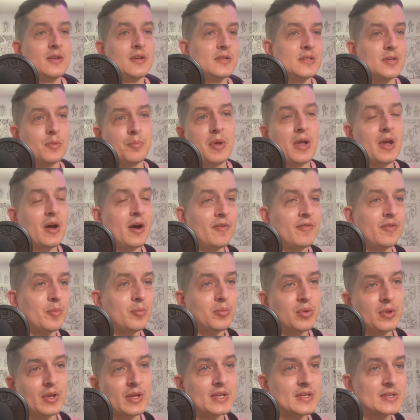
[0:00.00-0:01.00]
to pay off a
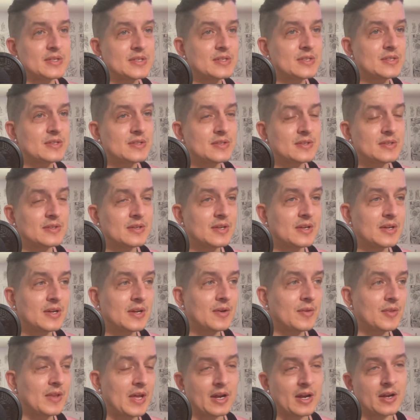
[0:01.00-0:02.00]
place
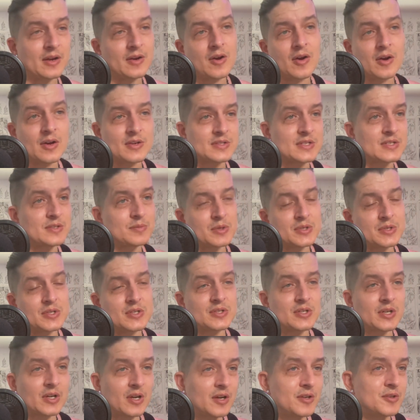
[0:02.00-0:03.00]
that costs as much
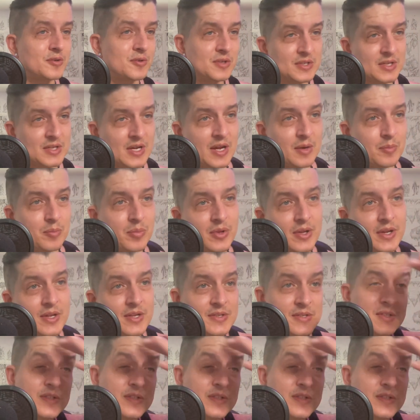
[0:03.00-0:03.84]
as a countryside place.